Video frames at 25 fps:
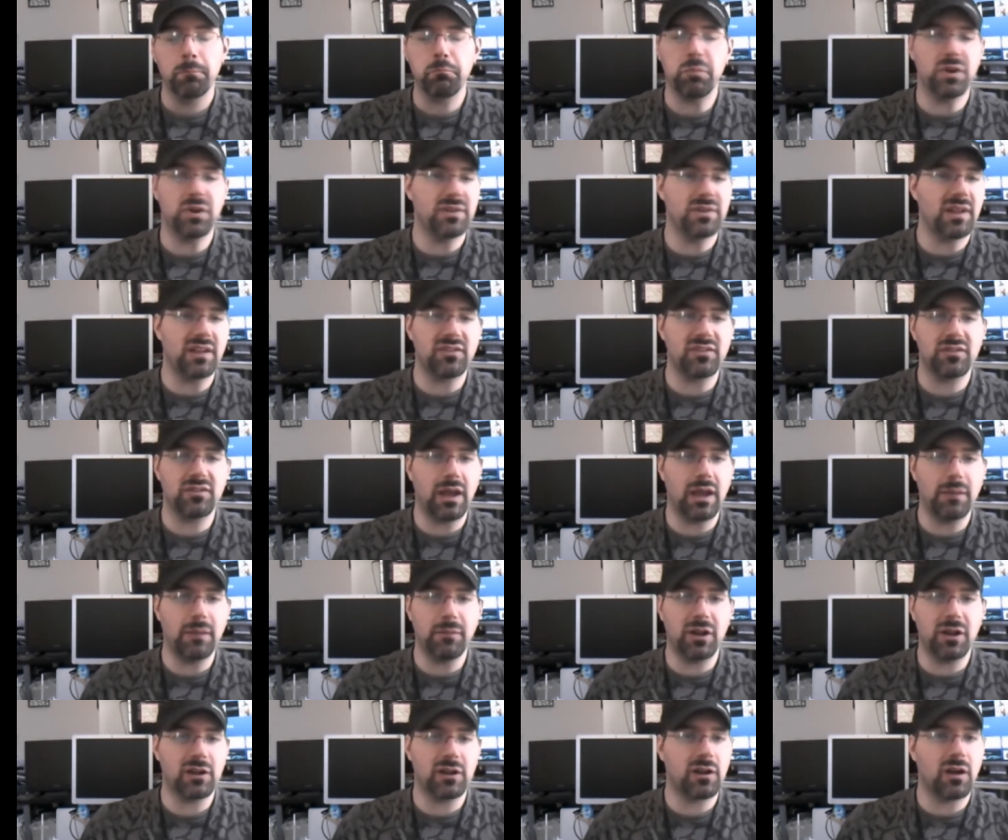but that's
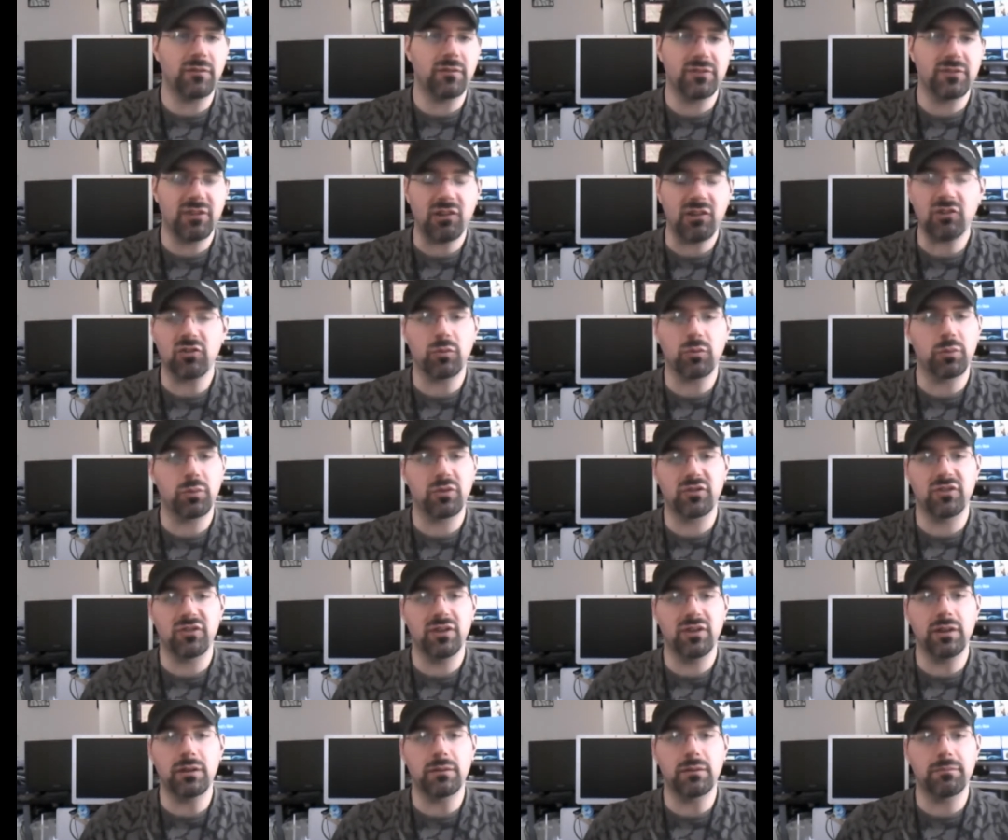I'm not a confrontational
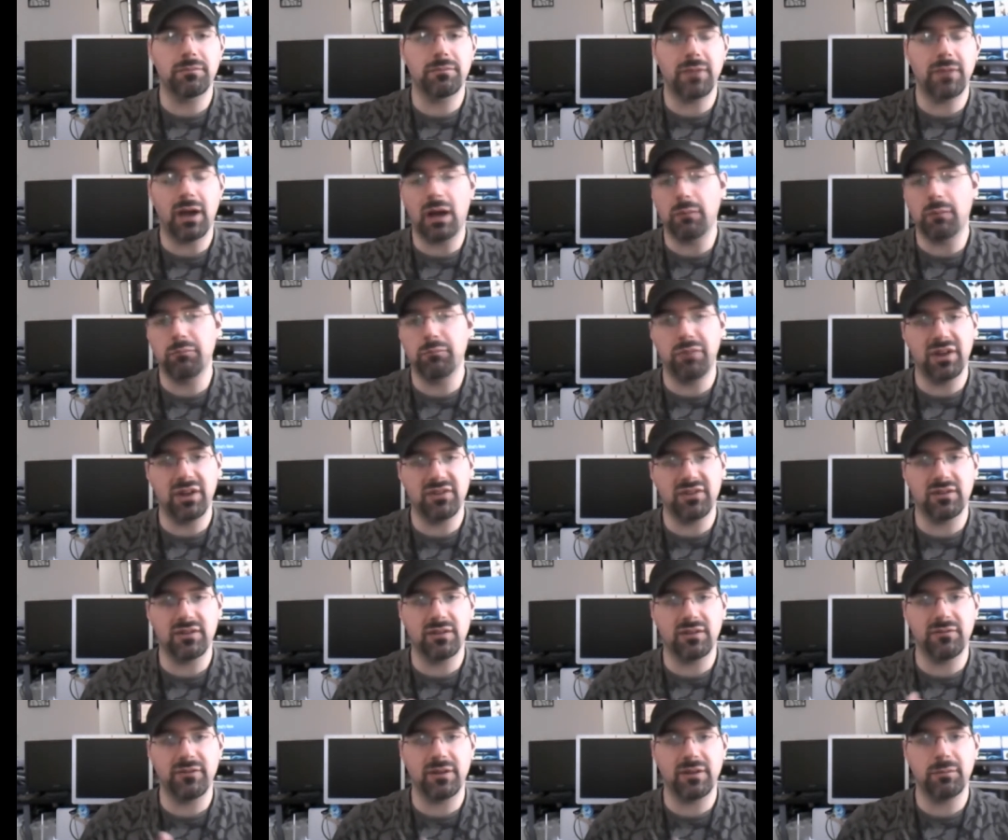person either. I'll
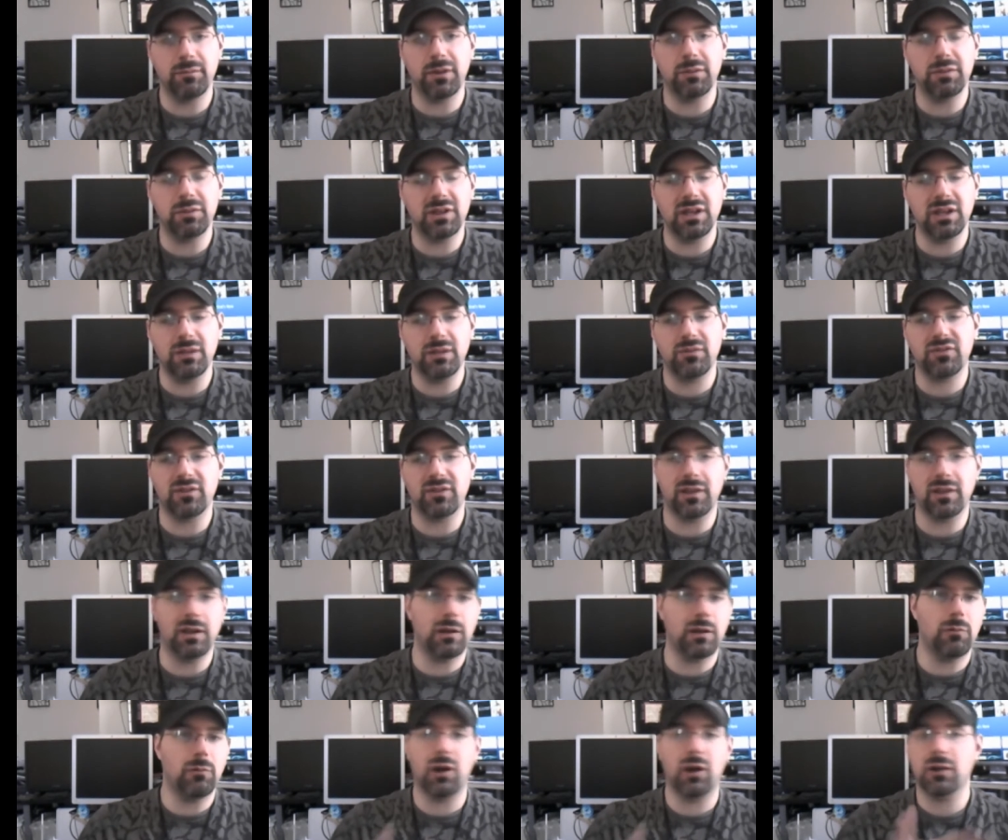basically defend my beliefs and
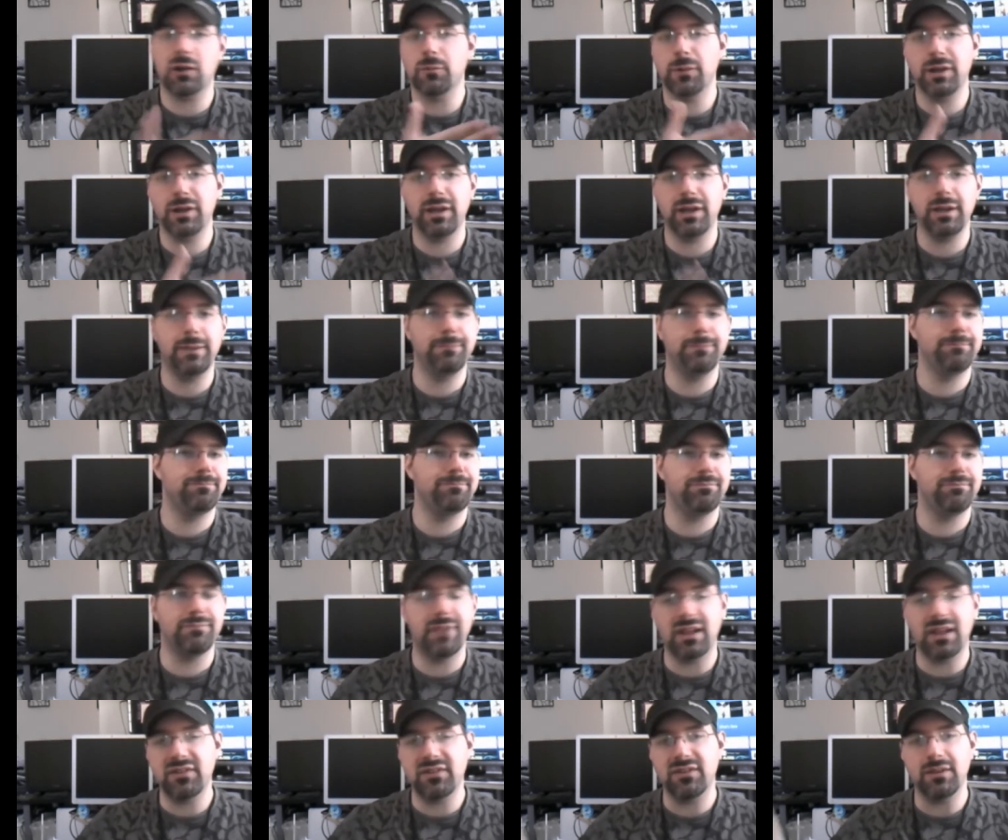then I'll walk away and
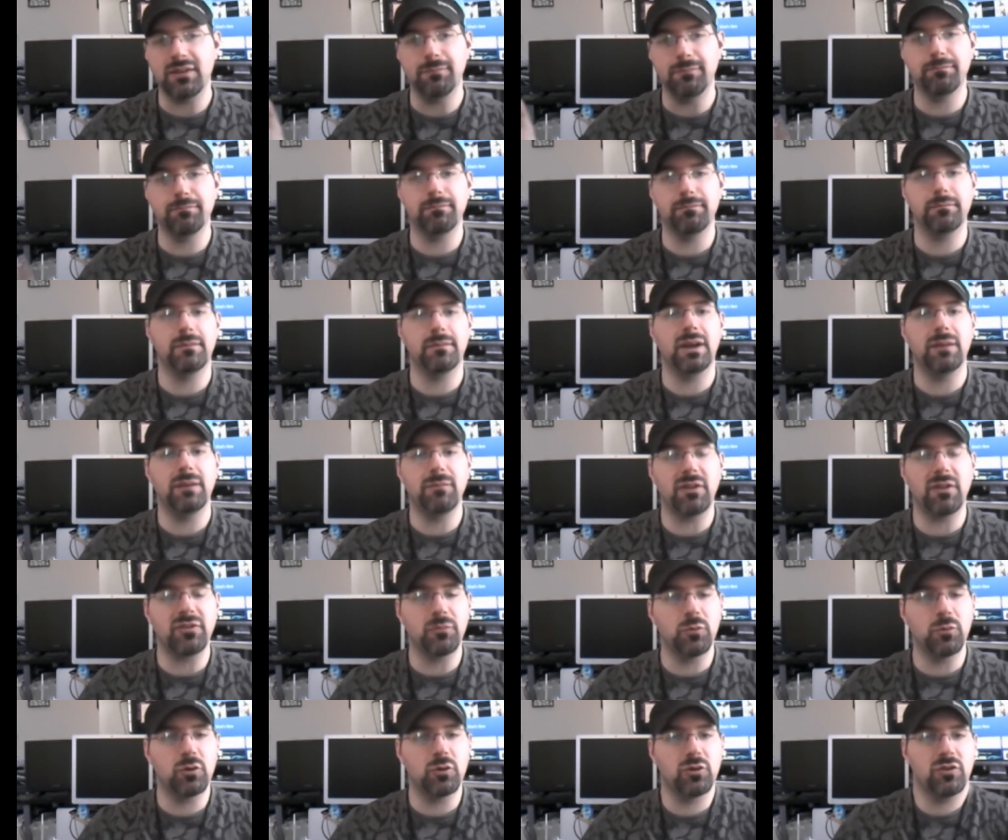that's it. I have
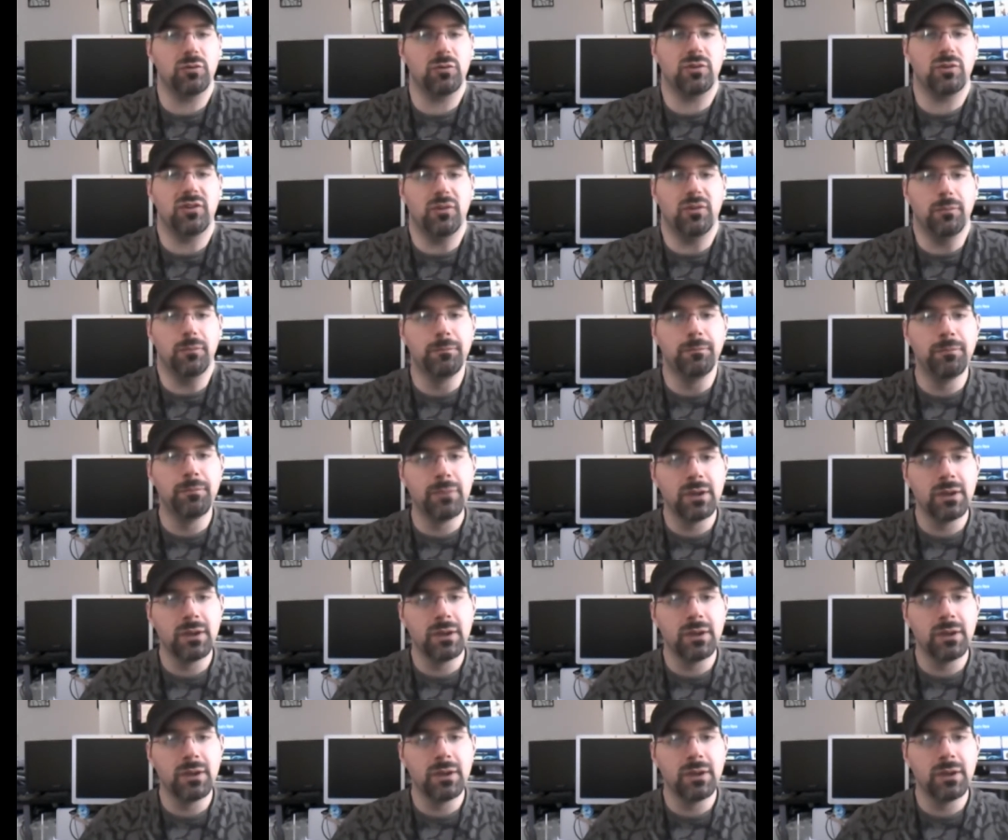nothing more to do with you.